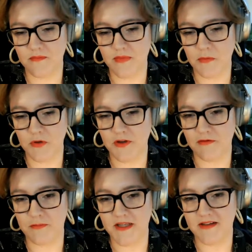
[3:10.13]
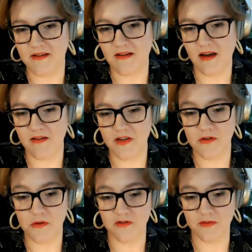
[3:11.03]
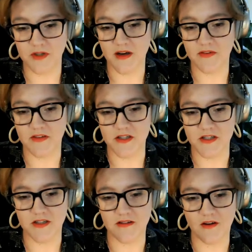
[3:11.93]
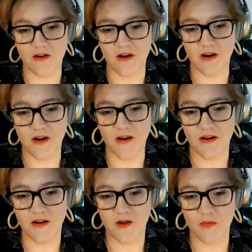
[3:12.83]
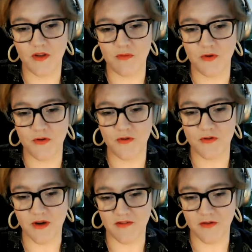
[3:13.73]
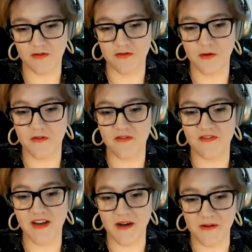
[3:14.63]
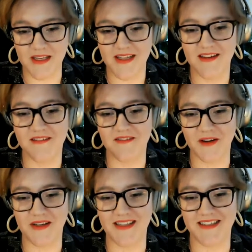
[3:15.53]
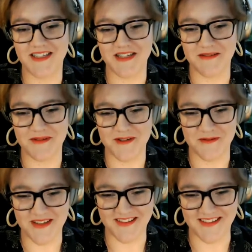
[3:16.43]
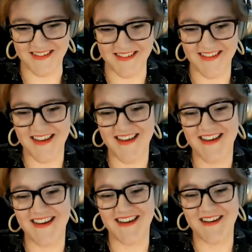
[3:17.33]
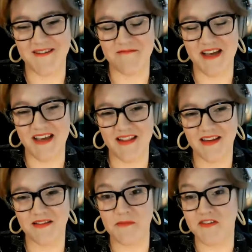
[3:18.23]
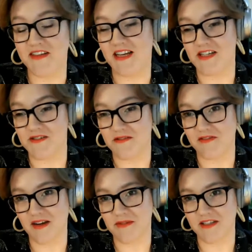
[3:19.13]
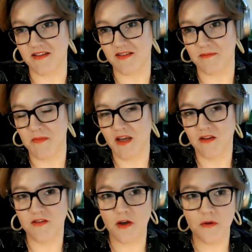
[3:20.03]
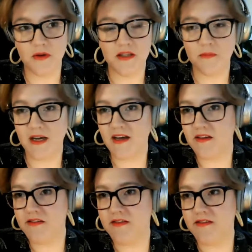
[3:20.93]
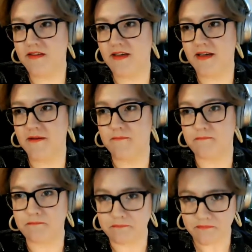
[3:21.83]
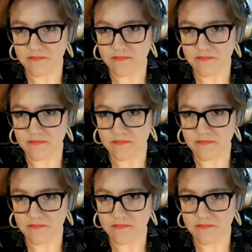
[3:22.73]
people that have been kind of ignored from the conversation are people who travel for very, very legitimate reasons, and that's multinational families. So in the past, in